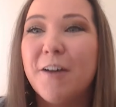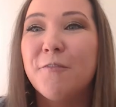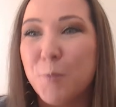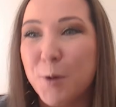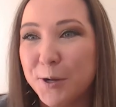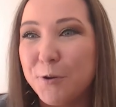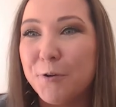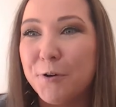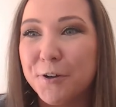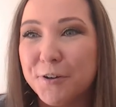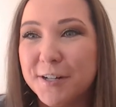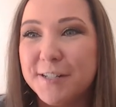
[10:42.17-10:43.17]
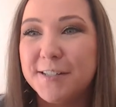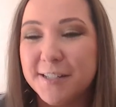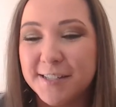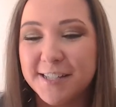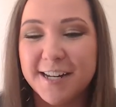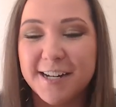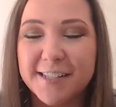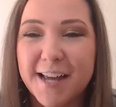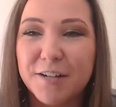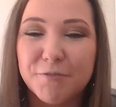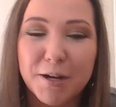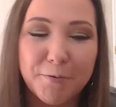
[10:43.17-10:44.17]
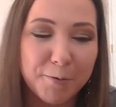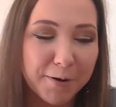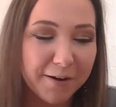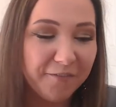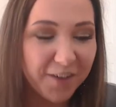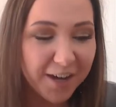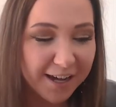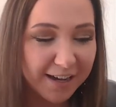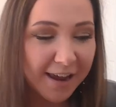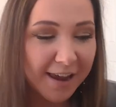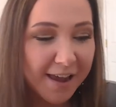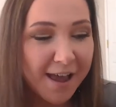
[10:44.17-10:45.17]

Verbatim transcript: of one quarter is, is the exact rate we want to feed.